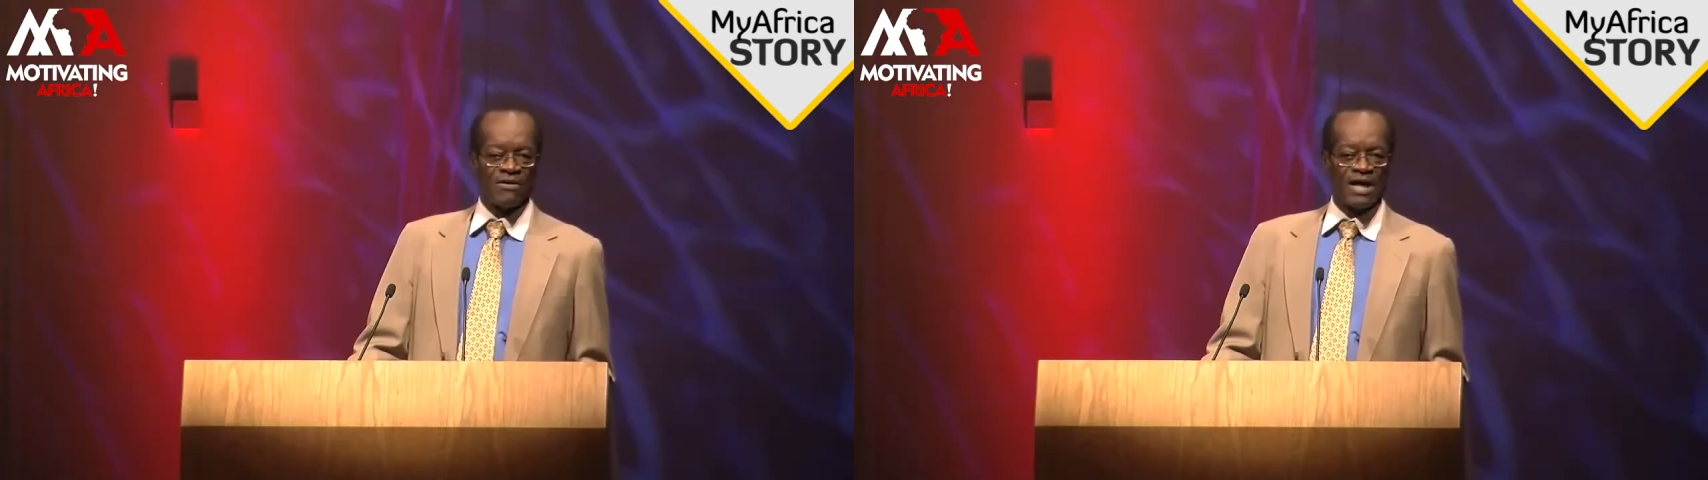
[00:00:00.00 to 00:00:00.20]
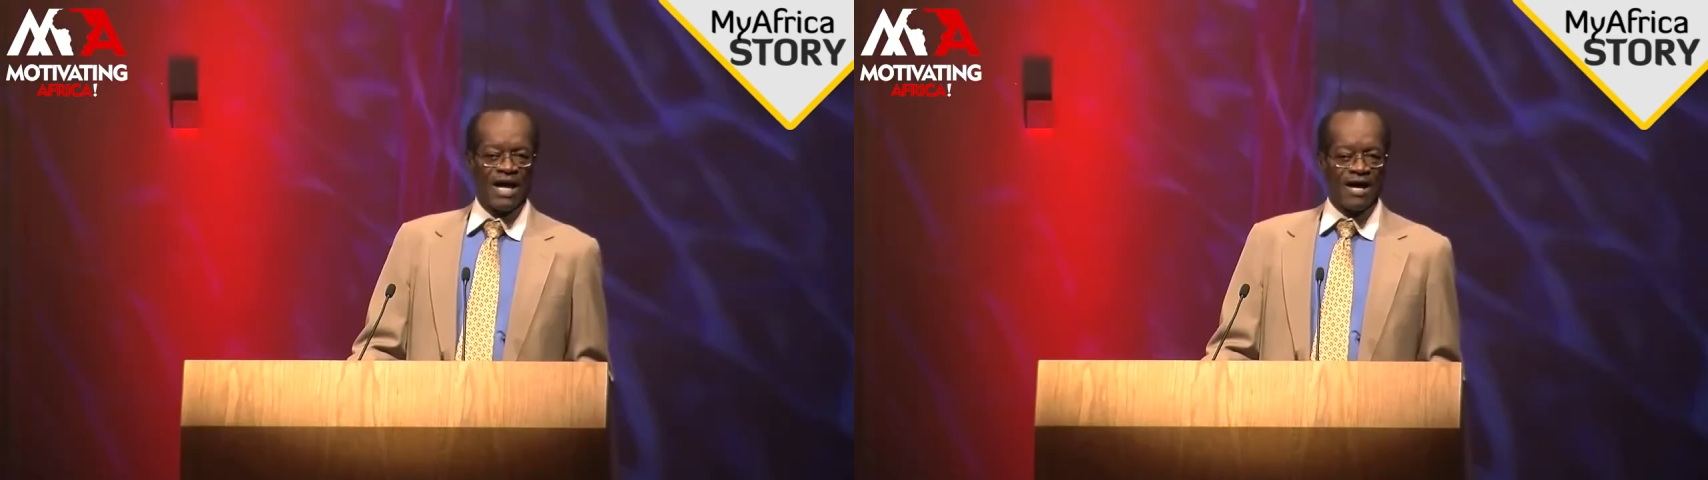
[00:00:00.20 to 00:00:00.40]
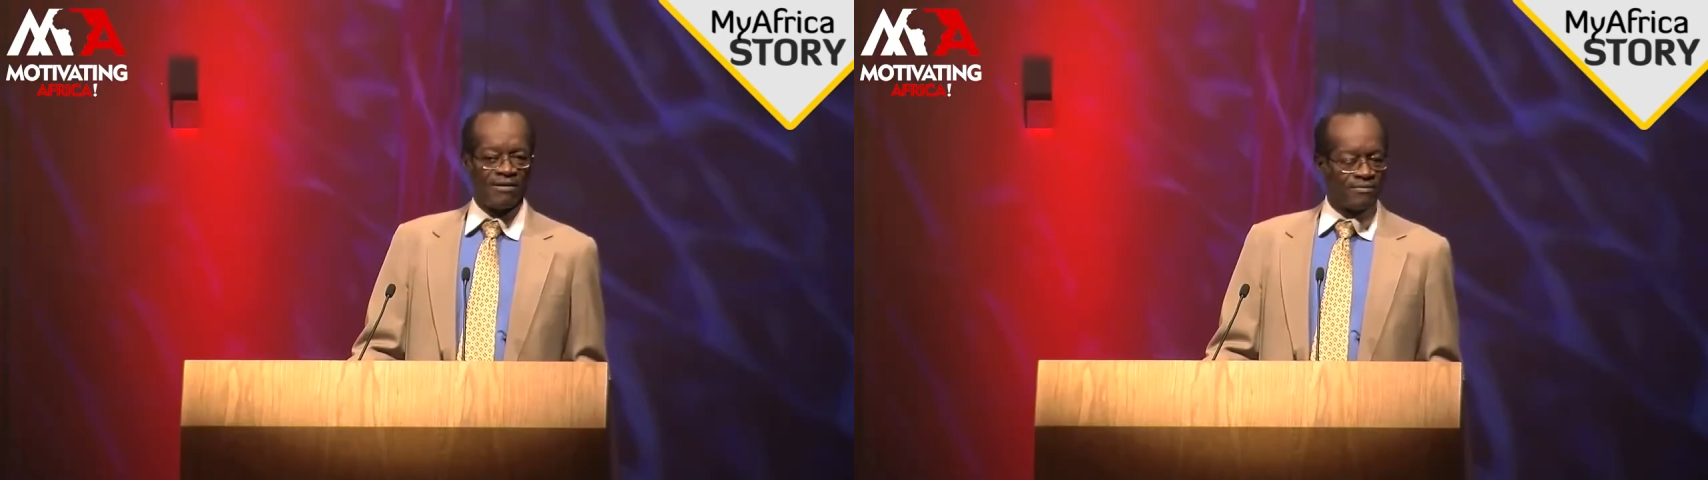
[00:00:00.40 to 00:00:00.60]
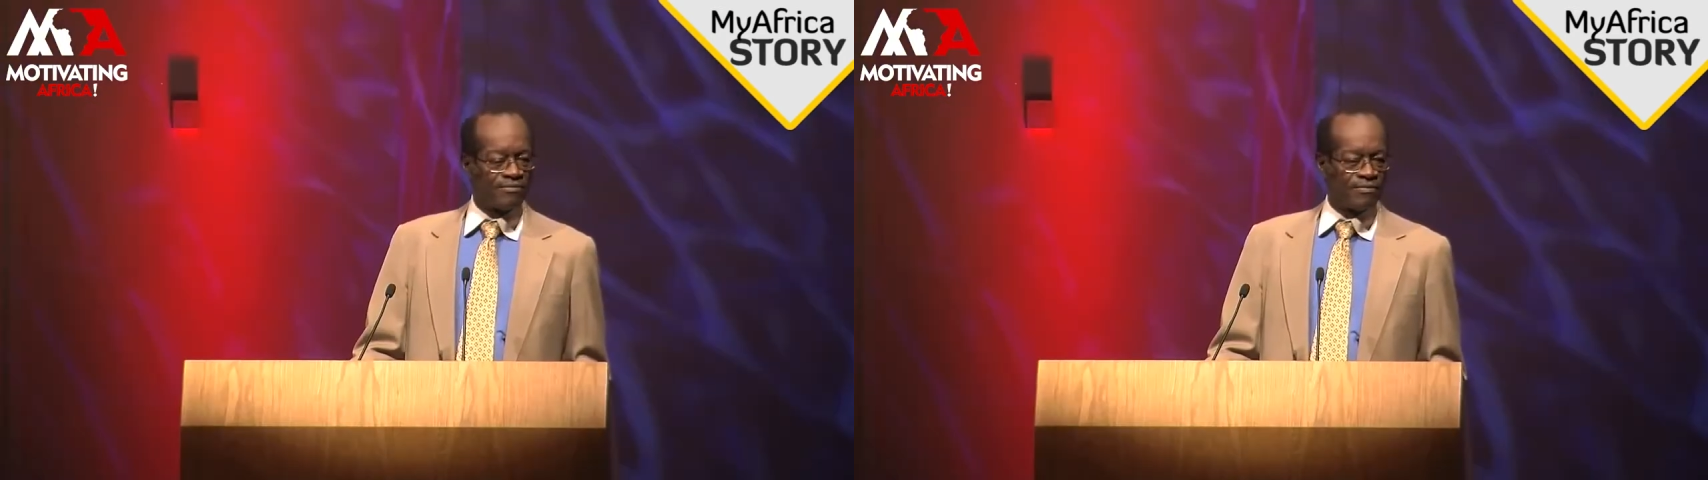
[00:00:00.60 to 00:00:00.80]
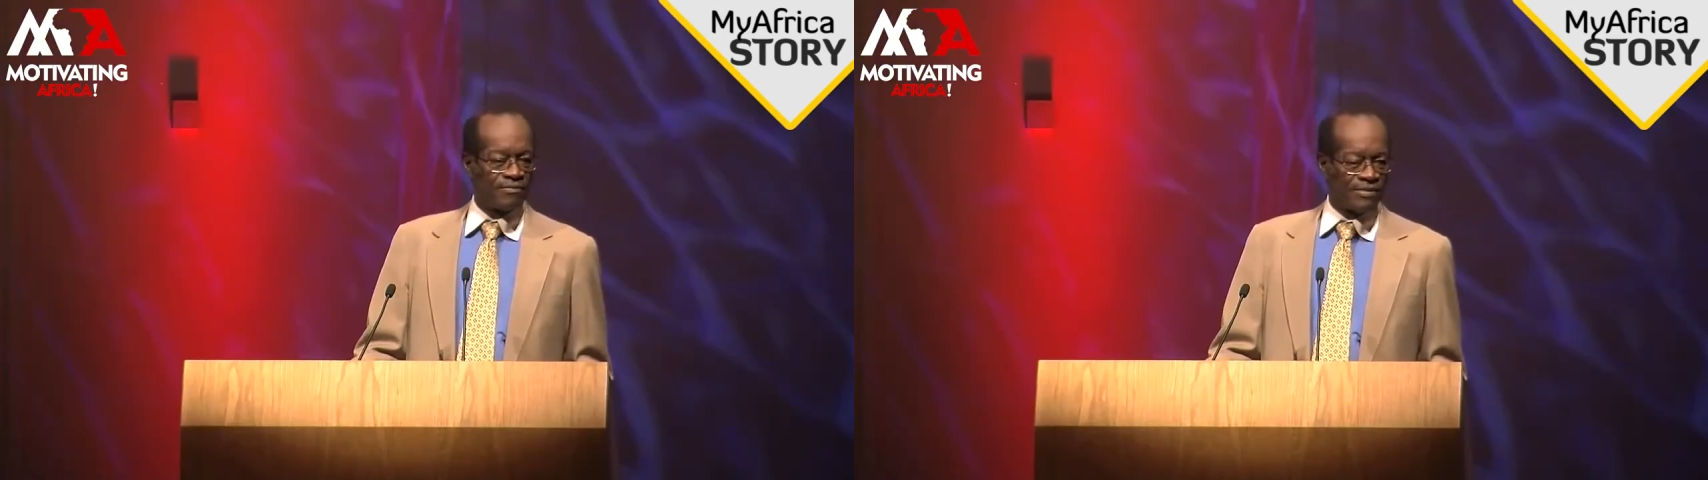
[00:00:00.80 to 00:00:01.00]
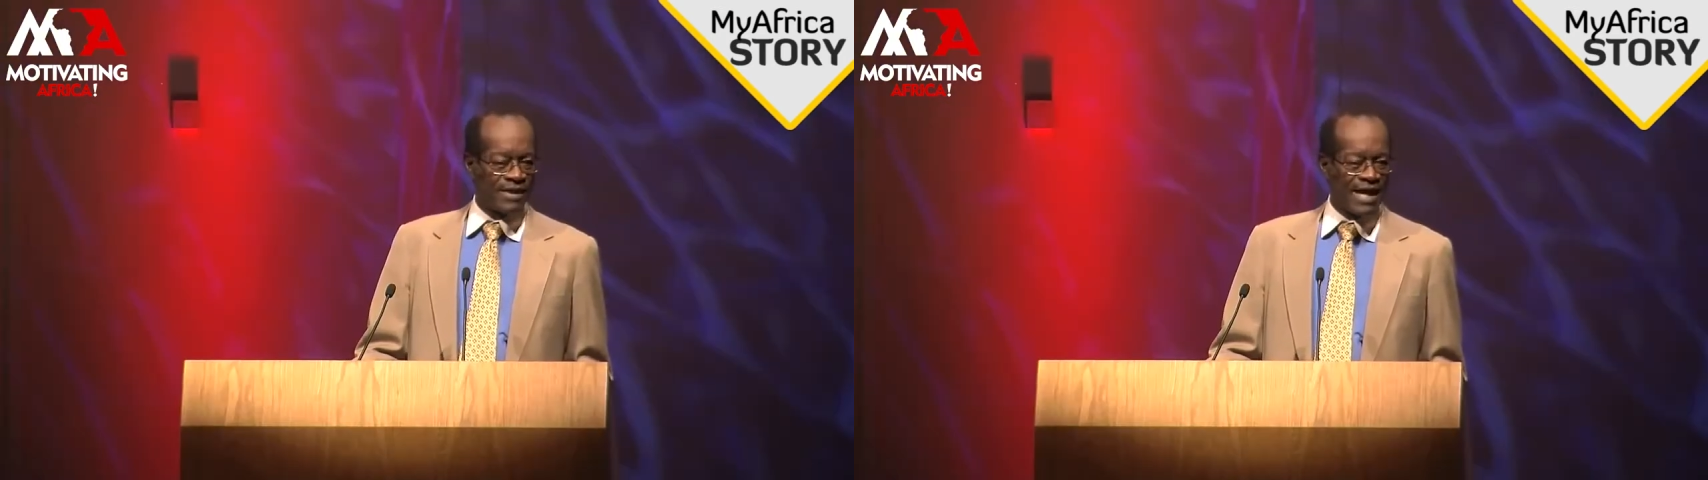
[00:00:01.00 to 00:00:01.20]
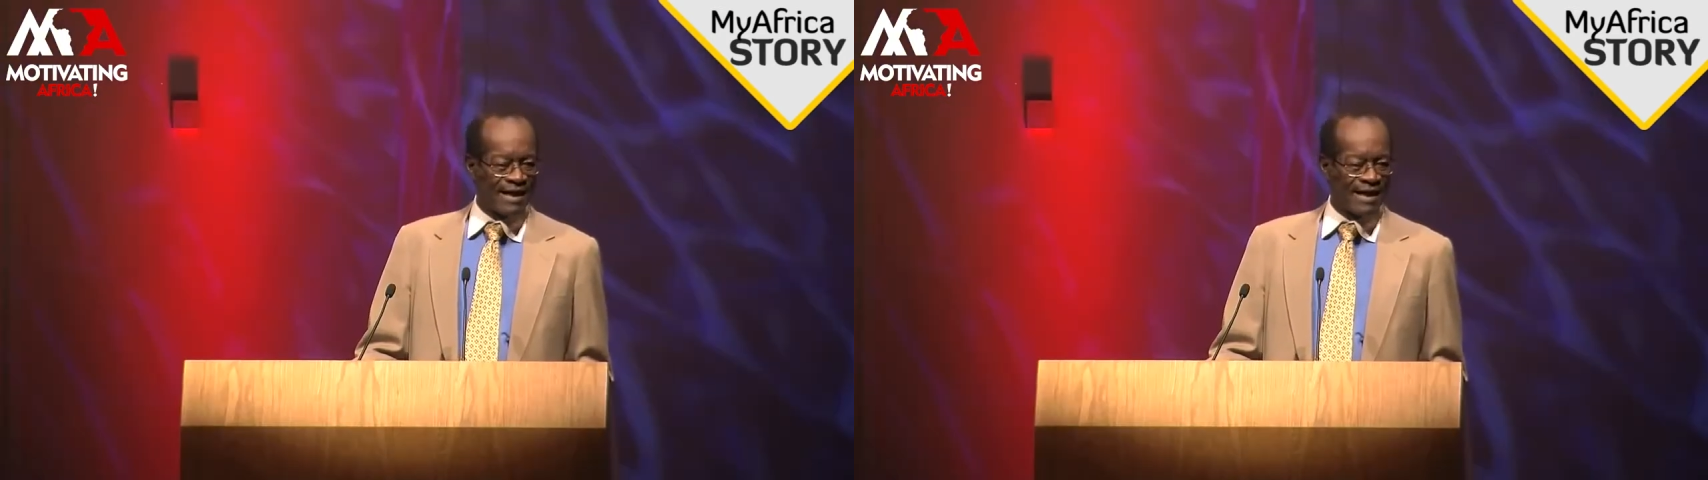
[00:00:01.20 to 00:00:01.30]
you look at the